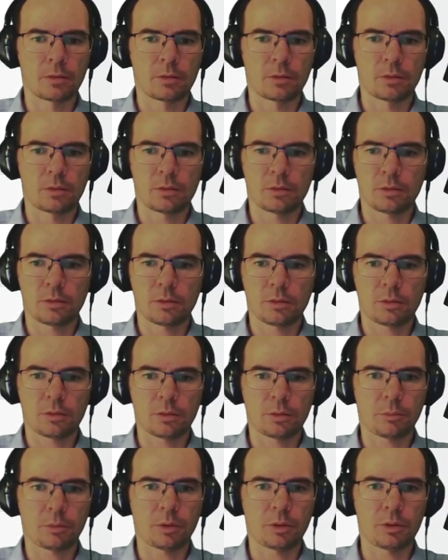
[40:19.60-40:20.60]

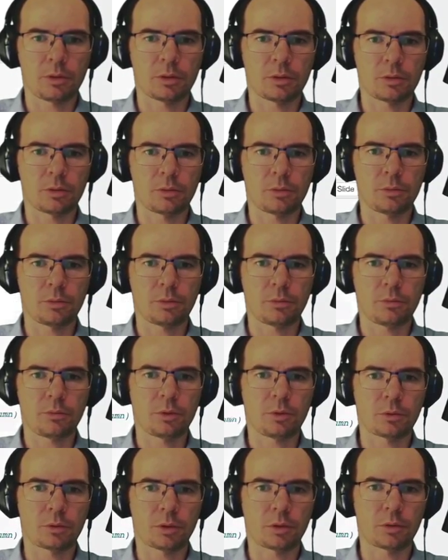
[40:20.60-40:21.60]
something is not
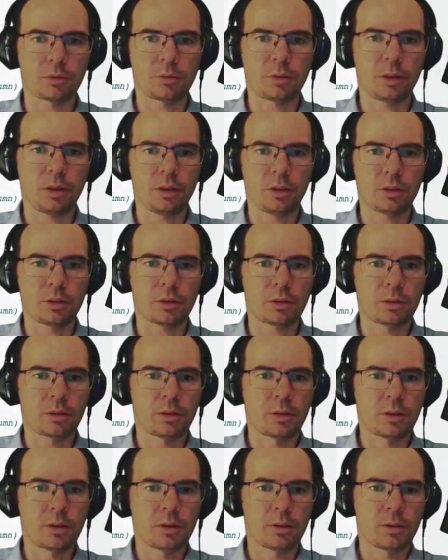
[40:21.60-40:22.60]
very good here.
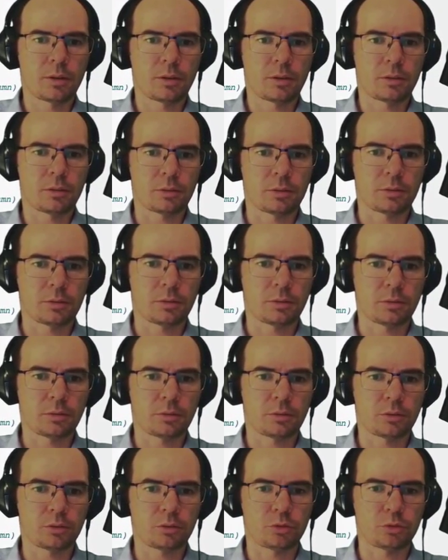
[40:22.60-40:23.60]

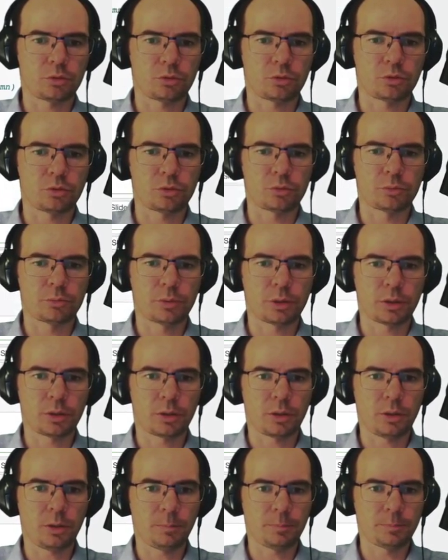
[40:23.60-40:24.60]
Let's
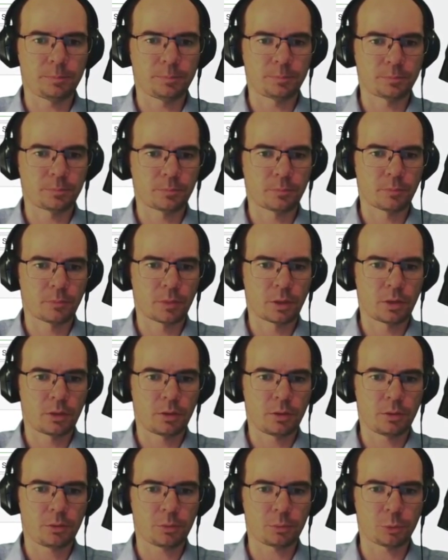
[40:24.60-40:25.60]
see.
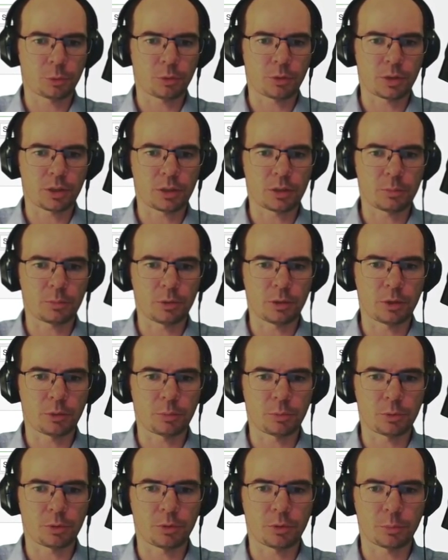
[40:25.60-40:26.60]
Not broadcastable
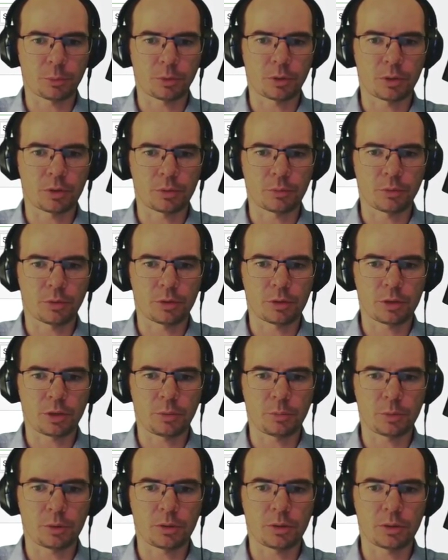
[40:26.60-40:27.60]
output operands with shape
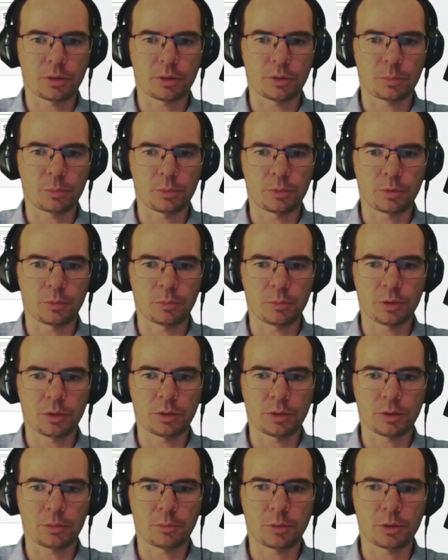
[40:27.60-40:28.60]
6.1
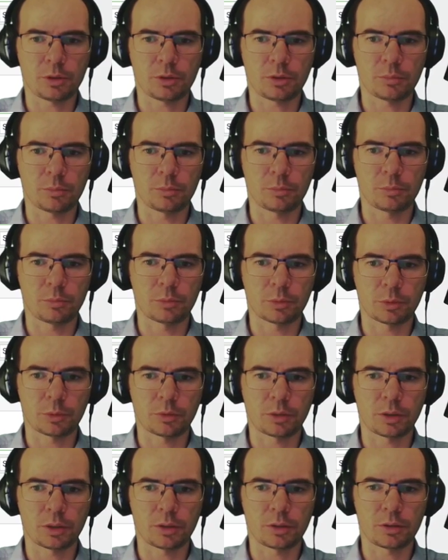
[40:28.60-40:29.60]
doesn't match the
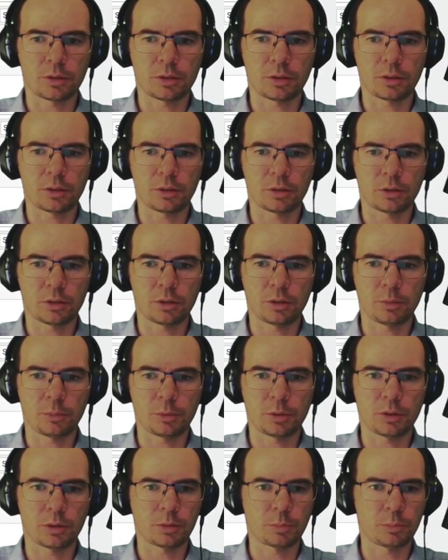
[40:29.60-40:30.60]
broadcast shape
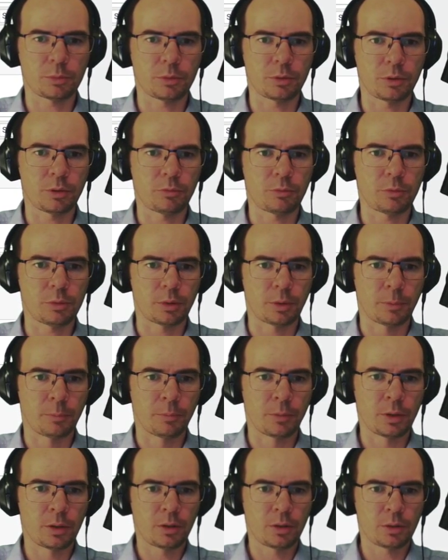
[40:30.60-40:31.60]
6.4.
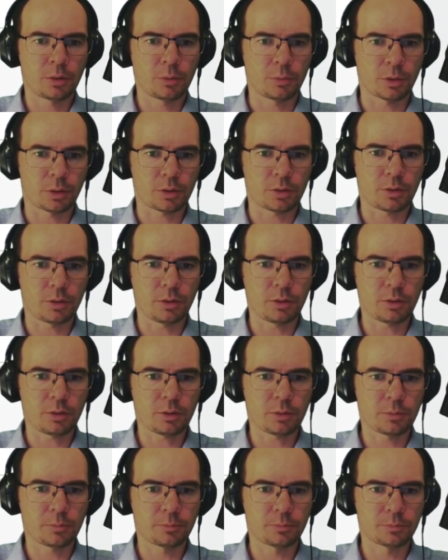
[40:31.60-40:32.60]
Where's
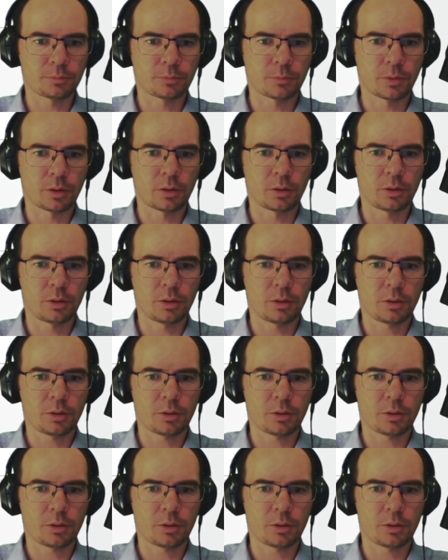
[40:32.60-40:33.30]
this? It's